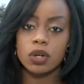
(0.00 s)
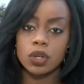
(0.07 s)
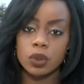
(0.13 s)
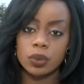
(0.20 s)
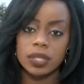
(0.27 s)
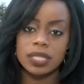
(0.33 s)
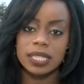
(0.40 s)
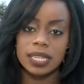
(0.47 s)

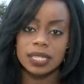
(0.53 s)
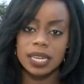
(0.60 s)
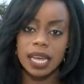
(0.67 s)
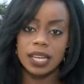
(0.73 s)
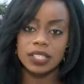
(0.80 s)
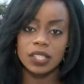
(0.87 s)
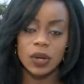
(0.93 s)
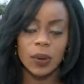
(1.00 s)
noon today.
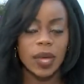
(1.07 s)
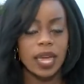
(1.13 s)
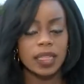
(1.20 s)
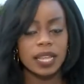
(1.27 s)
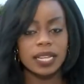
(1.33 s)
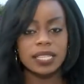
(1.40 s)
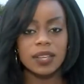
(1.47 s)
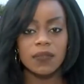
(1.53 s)
So
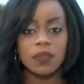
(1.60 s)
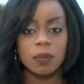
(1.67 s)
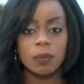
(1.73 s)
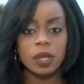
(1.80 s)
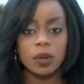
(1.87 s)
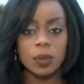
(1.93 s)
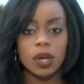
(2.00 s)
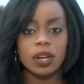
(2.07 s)
that's it for
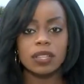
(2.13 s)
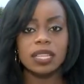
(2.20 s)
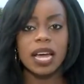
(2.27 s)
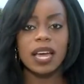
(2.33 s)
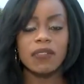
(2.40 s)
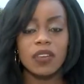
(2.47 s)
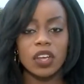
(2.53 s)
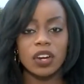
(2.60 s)
me. We are
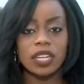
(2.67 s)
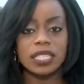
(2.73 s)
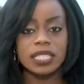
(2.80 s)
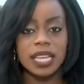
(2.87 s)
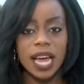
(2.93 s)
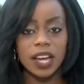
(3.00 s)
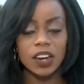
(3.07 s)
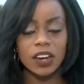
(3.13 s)
live here in
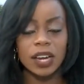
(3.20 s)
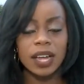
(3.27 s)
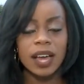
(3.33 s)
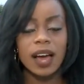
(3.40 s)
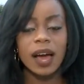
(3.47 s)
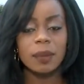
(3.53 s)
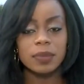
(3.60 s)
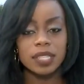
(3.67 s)
Zachary.
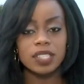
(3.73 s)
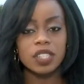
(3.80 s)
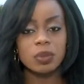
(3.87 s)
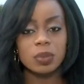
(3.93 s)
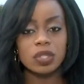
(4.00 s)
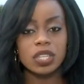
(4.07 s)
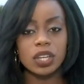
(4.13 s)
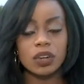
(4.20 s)
I'm Tisha
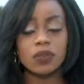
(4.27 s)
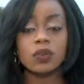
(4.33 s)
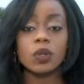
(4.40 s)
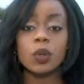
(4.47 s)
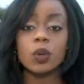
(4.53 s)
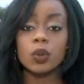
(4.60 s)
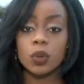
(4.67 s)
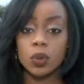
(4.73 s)
Muzinga for
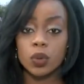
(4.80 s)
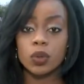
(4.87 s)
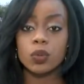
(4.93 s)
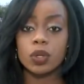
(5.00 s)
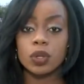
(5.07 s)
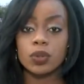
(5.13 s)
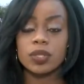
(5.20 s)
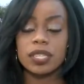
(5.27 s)
Local 33
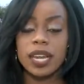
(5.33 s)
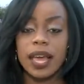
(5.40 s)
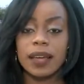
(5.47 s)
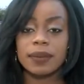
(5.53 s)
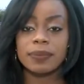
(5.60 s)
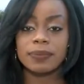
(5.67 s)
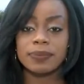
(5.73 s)
News today.